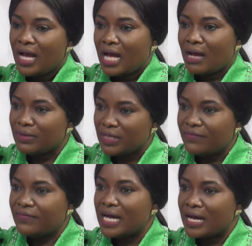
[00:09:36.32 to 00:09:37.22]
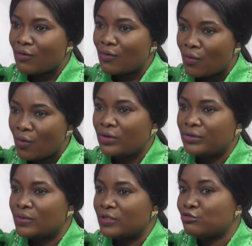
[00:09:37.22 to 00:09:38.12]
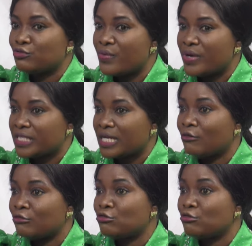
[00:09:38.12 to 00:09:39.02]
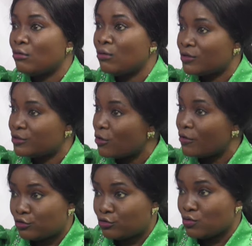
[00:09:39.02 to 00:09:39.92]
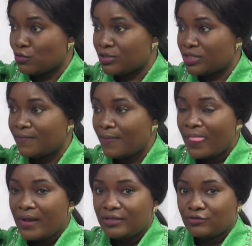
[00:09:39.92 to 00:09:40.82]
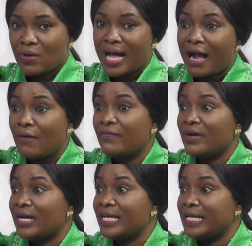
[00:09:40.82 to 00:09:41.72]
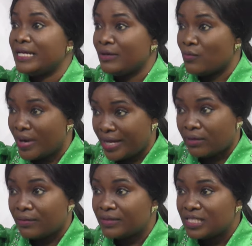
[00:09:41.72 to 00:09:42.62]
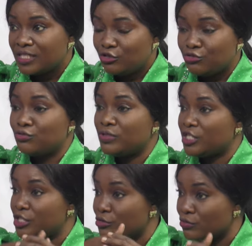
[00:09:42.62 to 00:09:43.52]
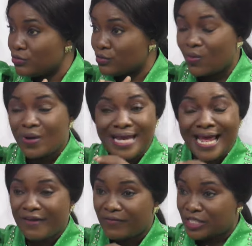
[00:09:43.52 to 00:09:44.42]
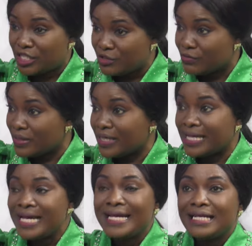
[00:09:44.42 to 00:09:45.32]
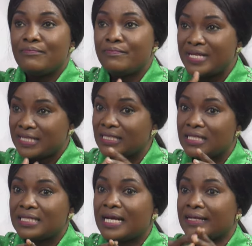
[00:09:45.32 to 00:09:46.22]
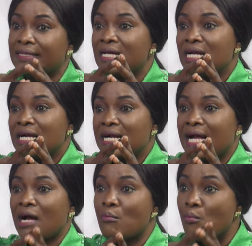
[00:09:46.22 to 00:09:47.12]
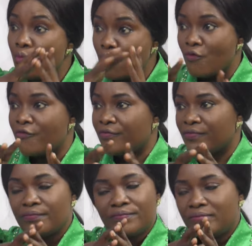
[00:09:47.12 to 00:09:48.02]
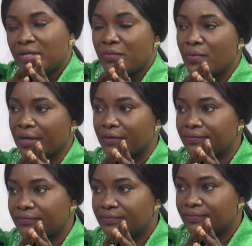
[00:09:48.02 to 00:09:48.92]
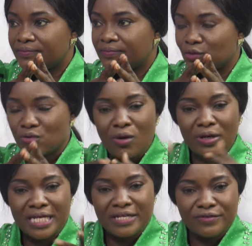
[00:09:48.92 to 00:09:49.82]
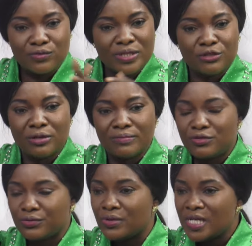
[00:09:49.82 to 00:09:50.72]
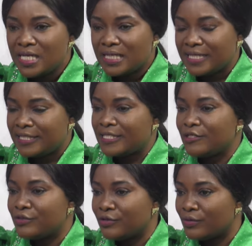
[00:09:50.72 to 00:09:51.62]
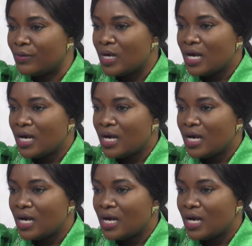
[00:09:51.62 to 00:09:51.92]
I believe that God wants to reach out to lots of souls. So however he will, through tunes, whatever tune, like messages can move, he will. So God gives wisdom to the studio,